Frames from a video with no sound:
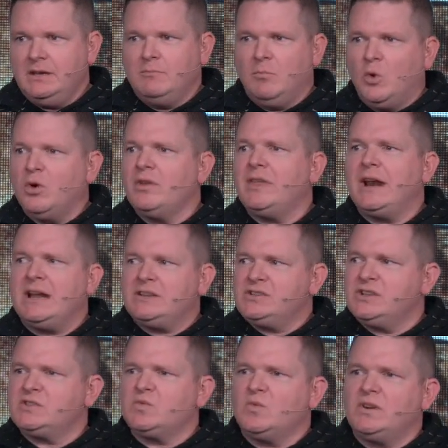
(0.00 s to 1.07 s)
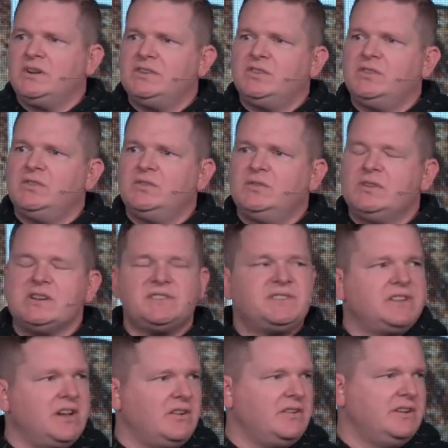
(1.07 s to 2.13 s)
More than I just want to do a
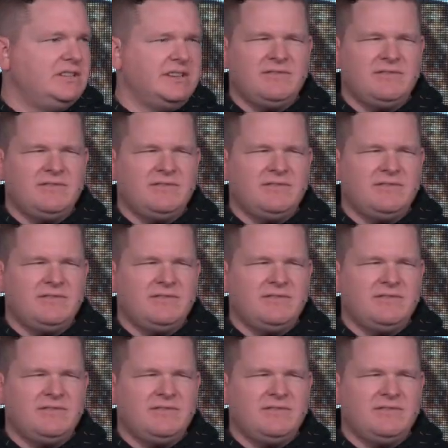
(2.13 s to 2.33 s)
series.